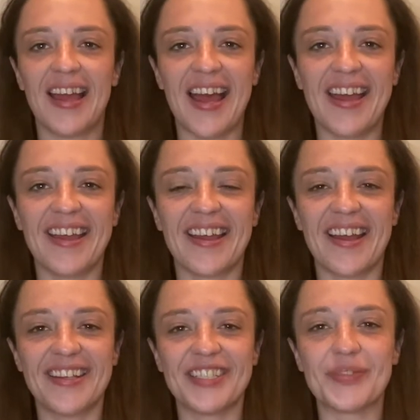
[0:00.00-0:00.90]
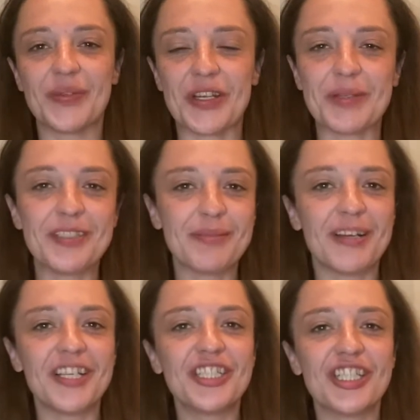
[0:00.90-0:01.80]
Hi guys, welcome to
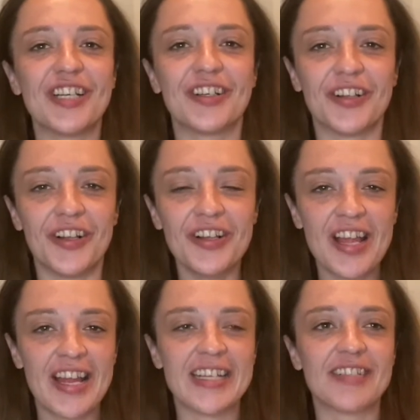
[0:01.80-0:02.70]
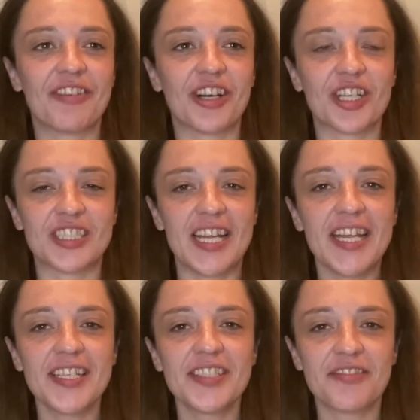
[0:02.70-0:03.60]
my channel. For
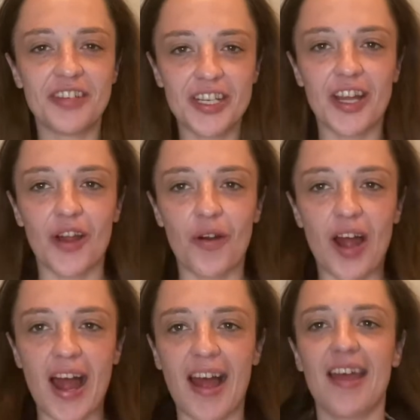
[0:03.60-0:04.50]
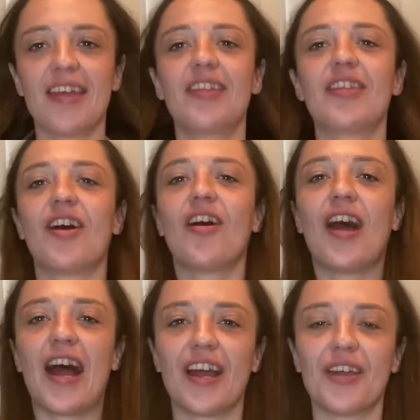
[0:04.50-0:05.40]
today's video, I
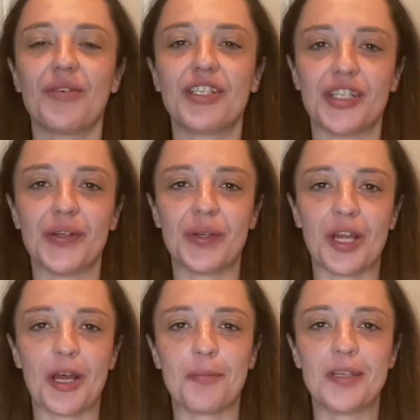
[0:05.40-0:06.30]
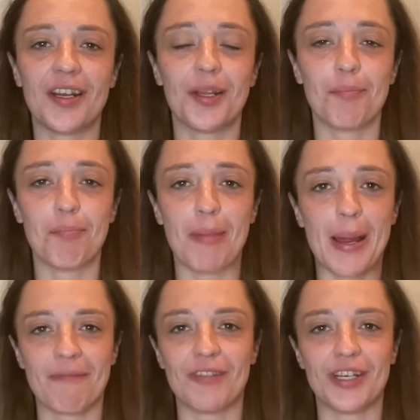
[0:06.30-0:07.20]
thought I would do an updated
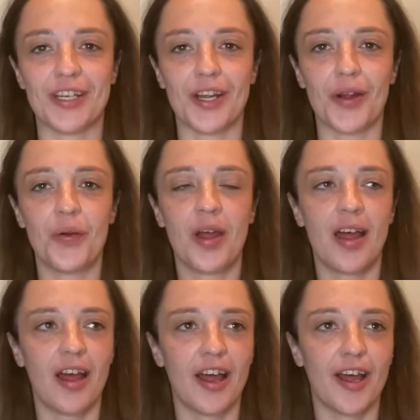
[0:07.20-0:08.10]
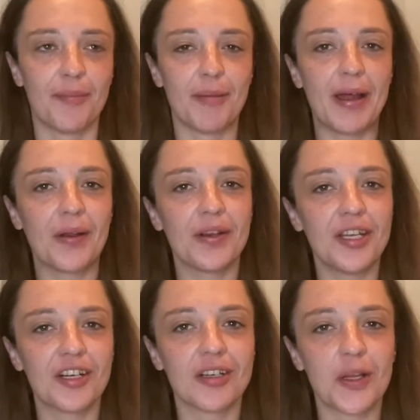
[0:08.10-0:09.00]
map video. About a
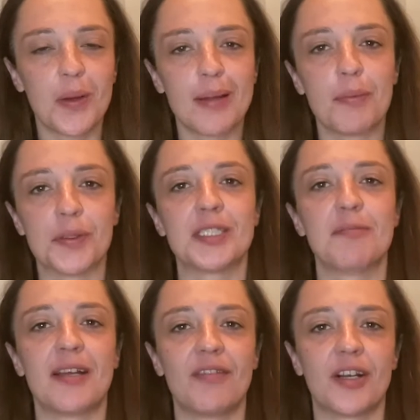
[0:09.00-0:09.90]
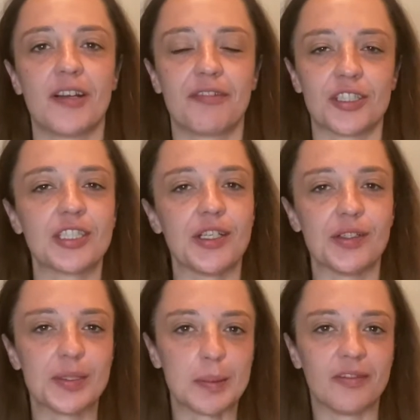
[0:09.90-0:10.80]
year ago, I posted my very first
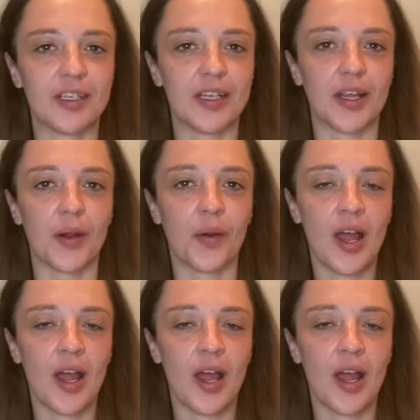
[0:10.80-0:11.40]
YouTube video